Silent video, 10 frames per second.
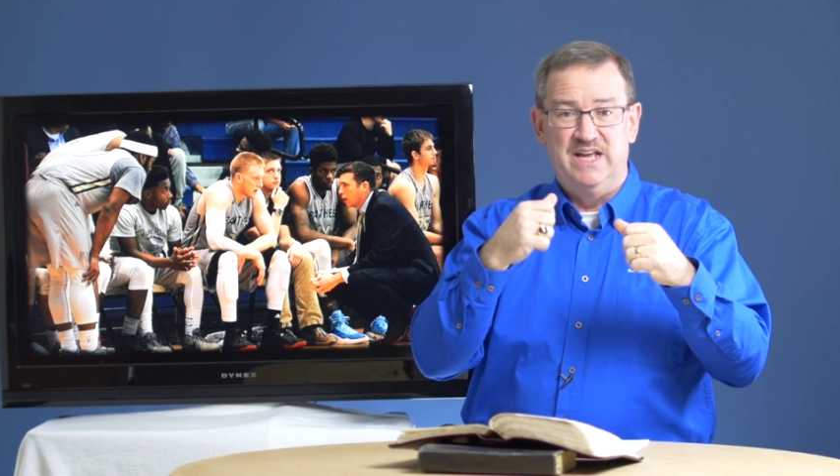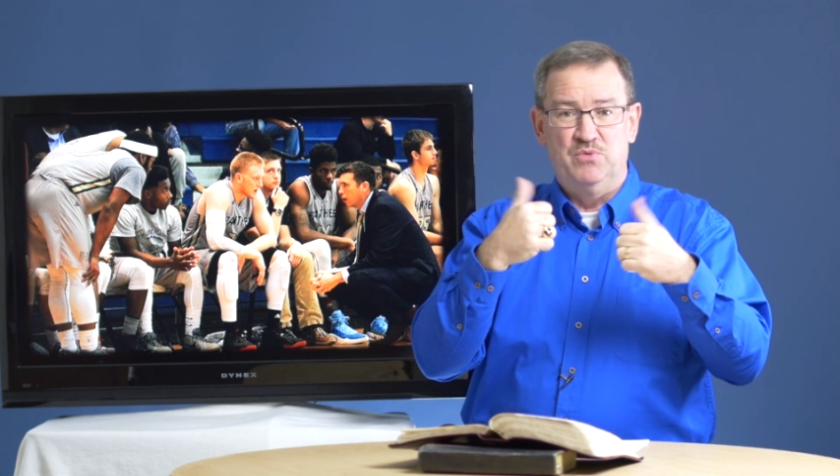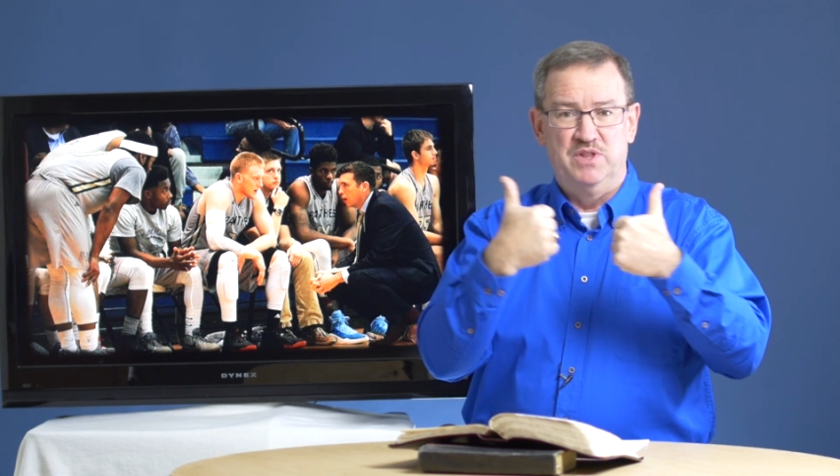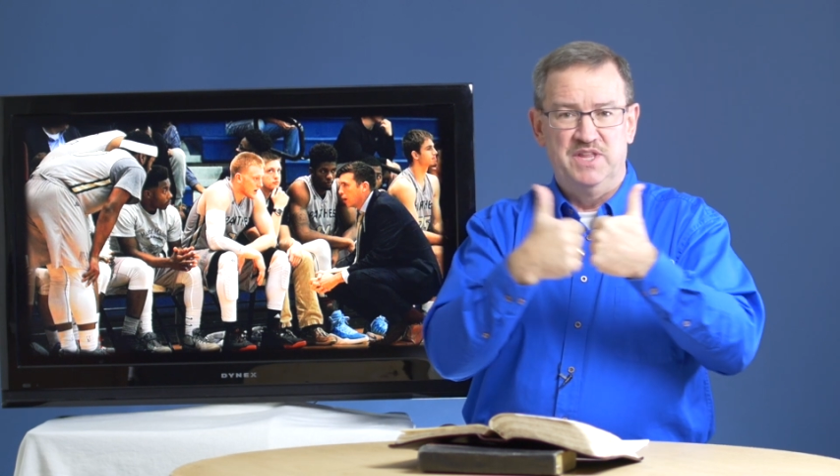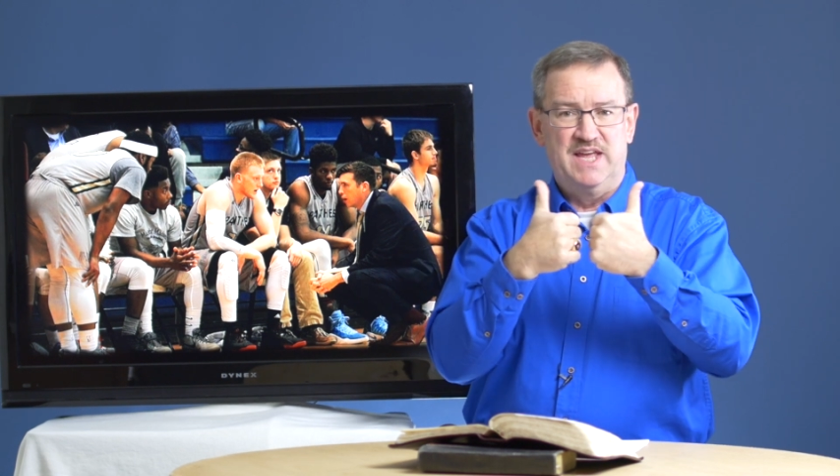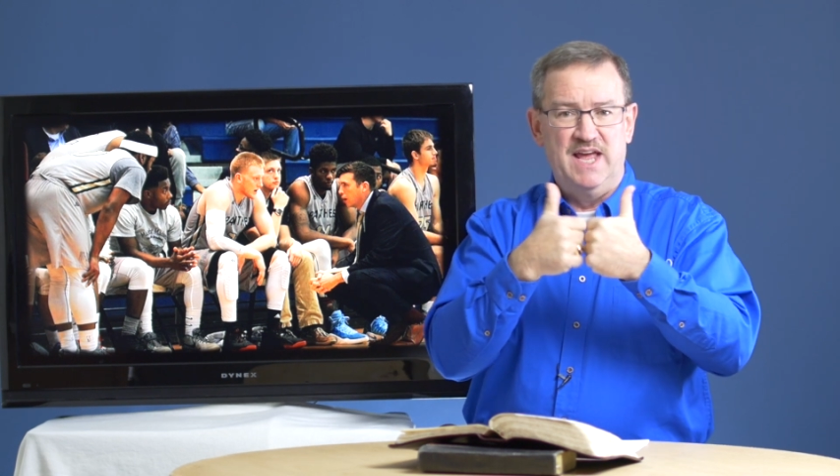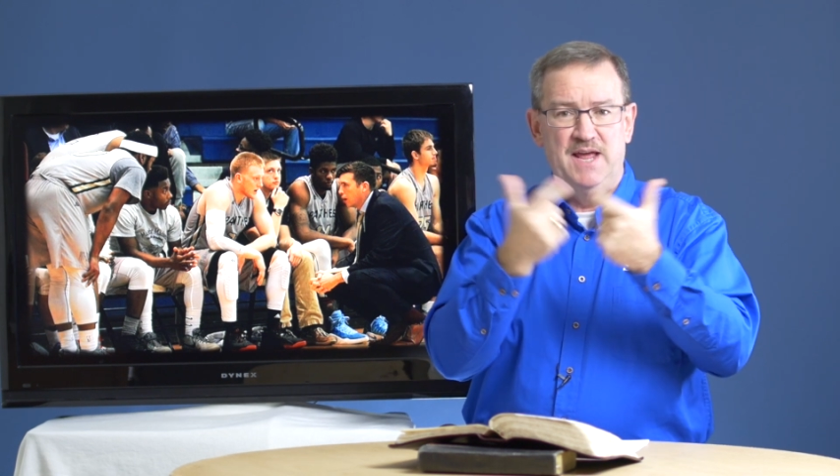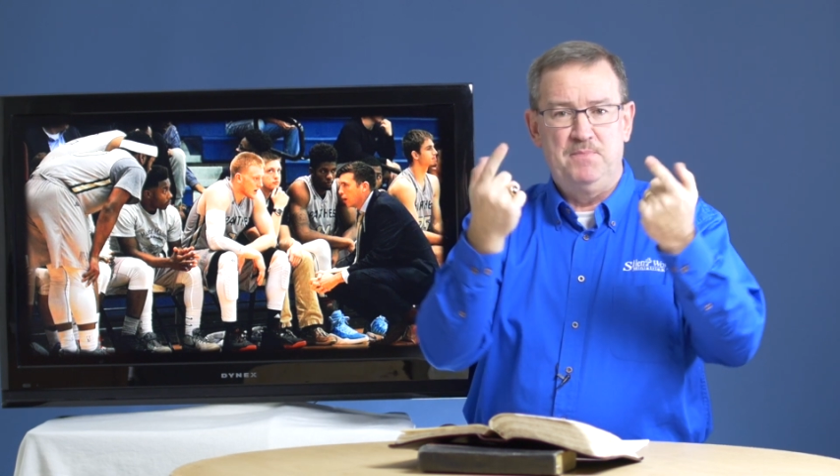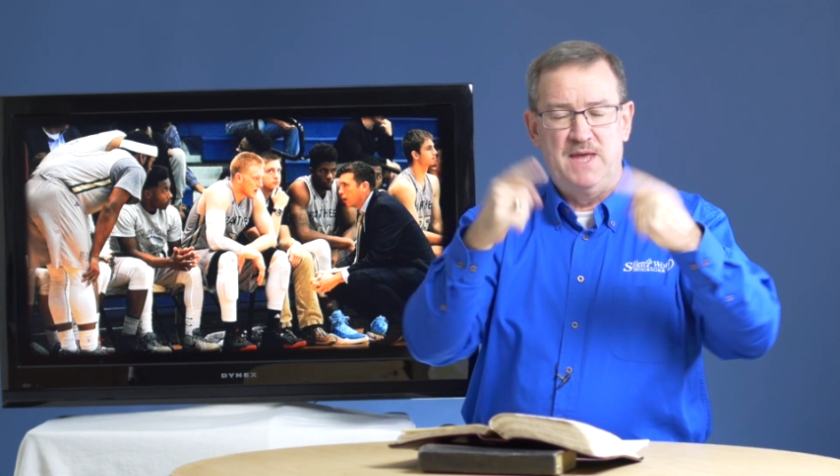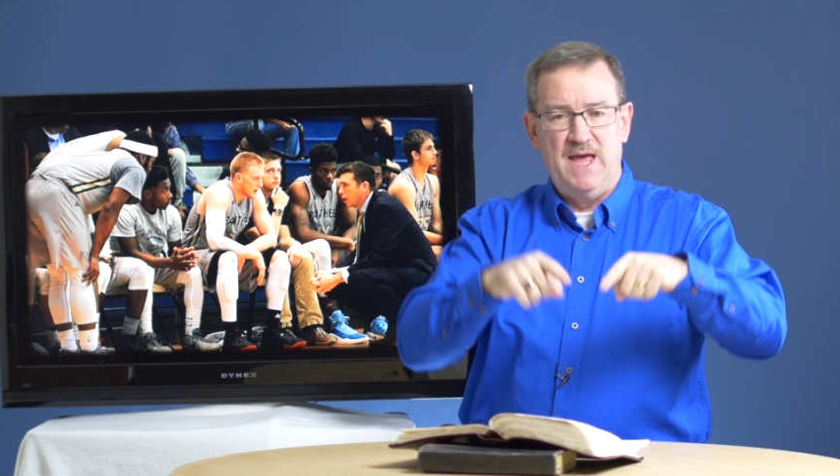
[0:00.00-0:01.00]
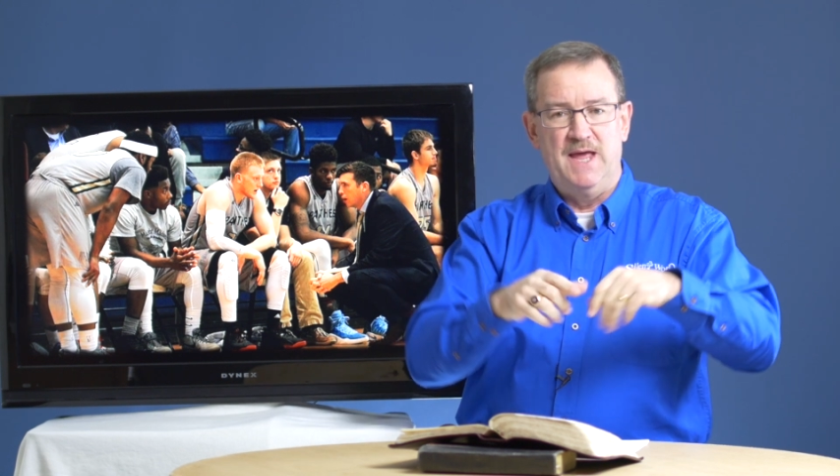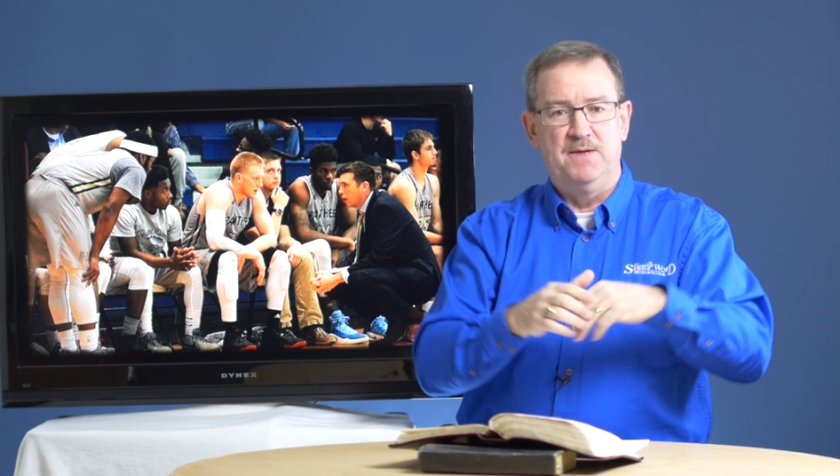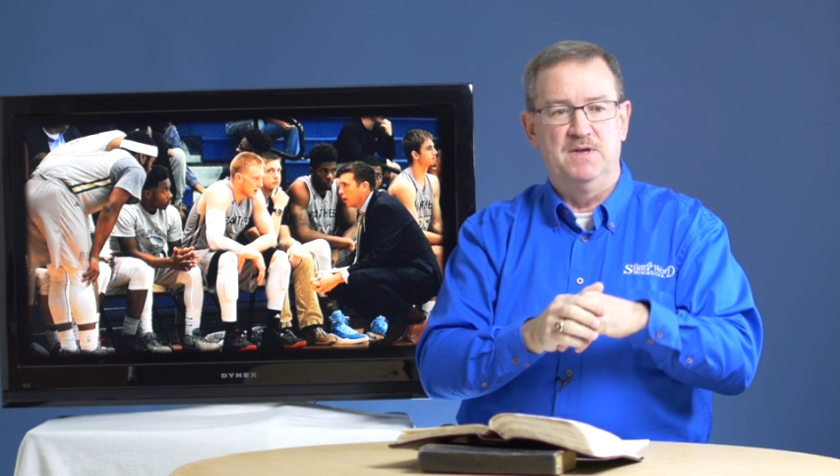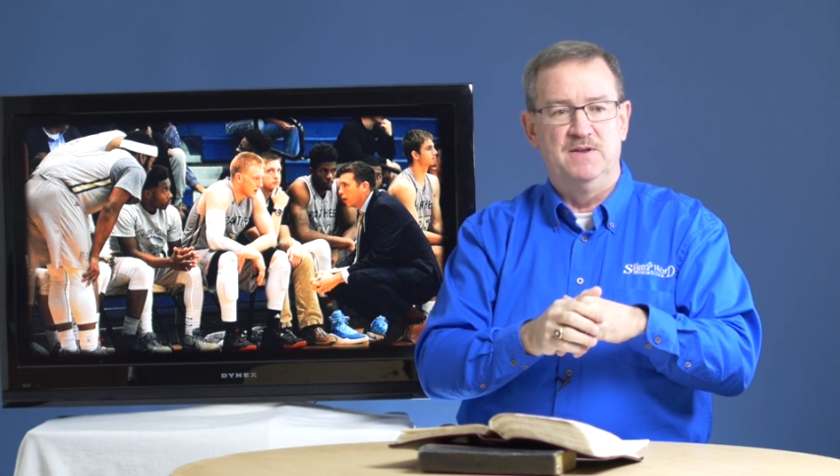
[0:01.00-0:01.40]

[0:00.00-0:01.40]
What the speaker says: when the game came.